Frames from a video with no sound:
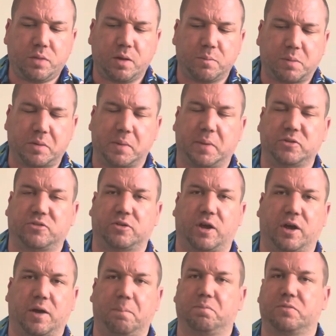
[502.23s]
Probably the
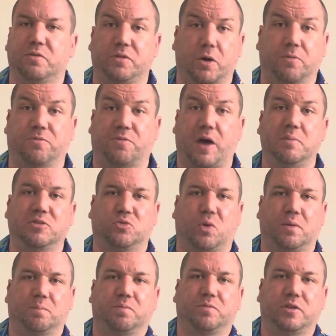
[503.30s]
most famous
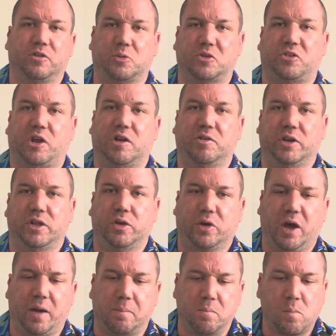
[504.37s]
one, especially here in the
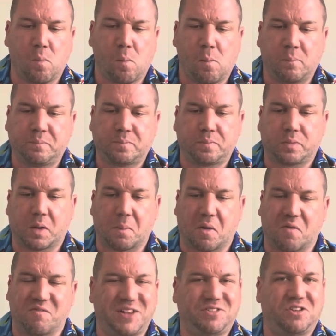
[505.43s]
UK. Well,
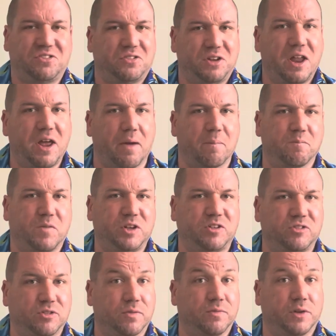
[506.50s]
this isn't it. This
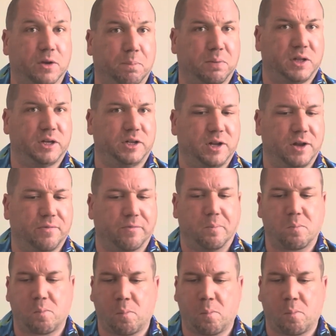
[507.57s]
is something completely different.